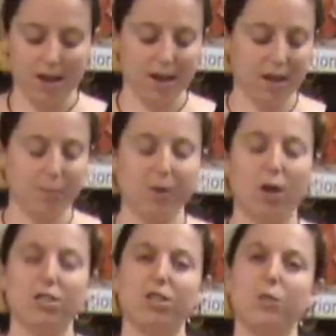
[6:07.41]

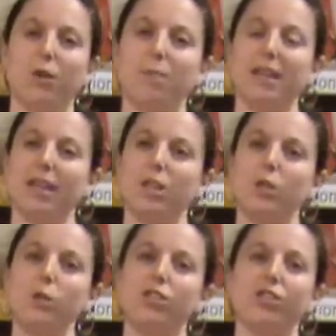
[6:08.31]
Also, you want to make a
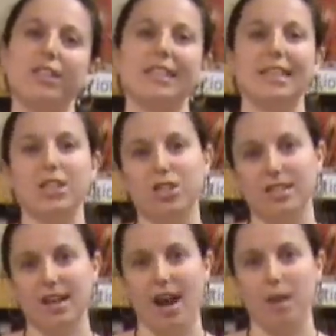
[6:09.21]
new
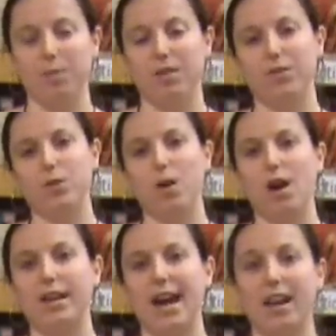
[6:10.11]
circulation type. If you
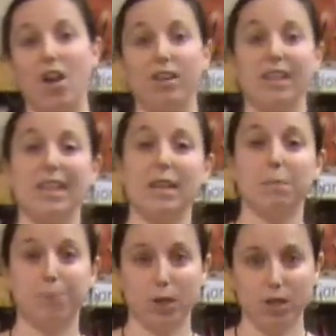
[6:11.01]
are cataloging
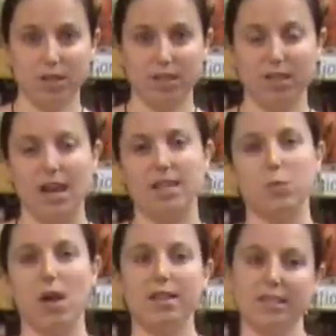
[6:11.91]
e-books
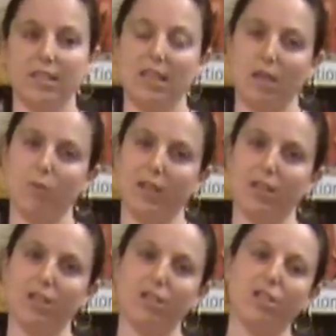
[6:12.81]
as well as the
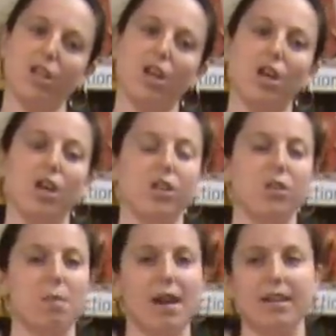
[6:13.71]
e-readers,
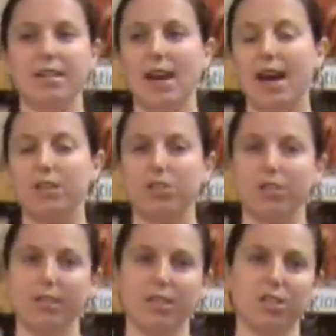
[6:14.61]
you may need to add a
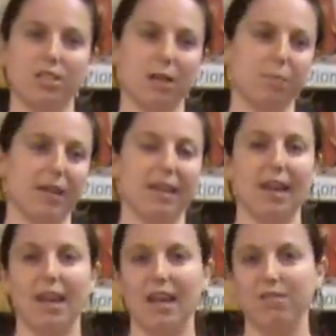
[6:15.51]
circulation type like
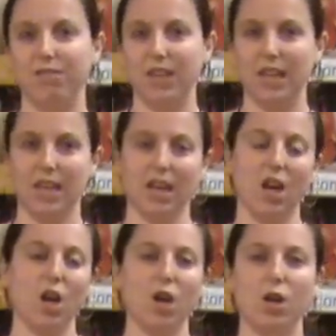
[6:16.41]

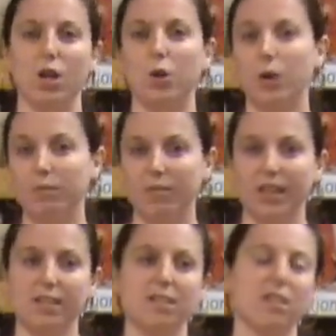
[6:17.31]
AV,
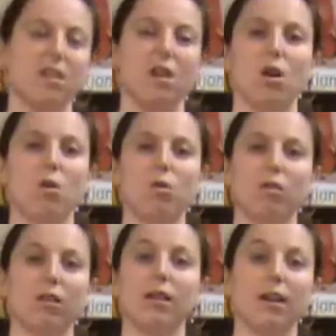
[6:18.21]
equipment,
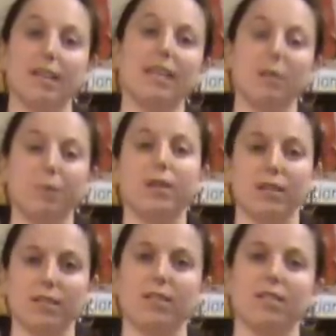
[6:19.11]
or an
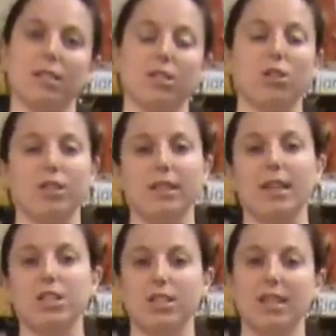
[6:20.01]
e-books
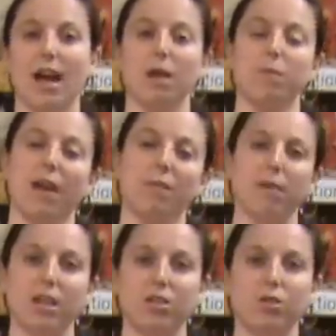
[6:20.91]
circulation type,
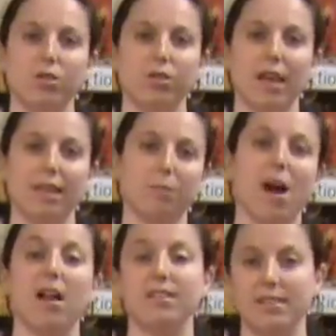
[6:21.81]
and make sure that the
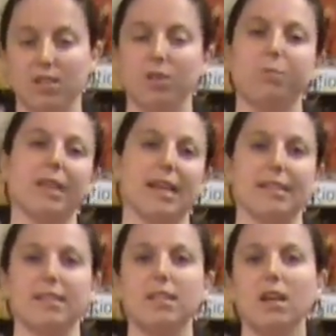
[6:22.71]
policies are in
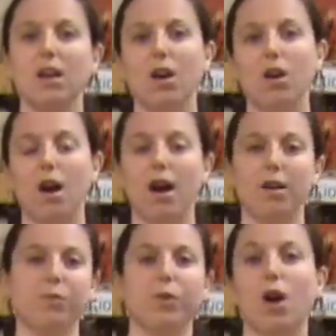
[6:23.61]
place
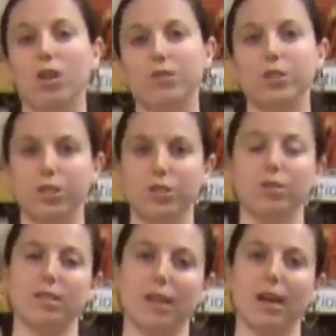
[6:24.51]
for all of your
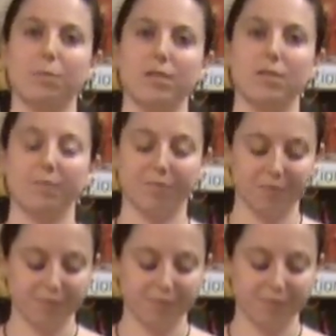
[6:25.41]
student types.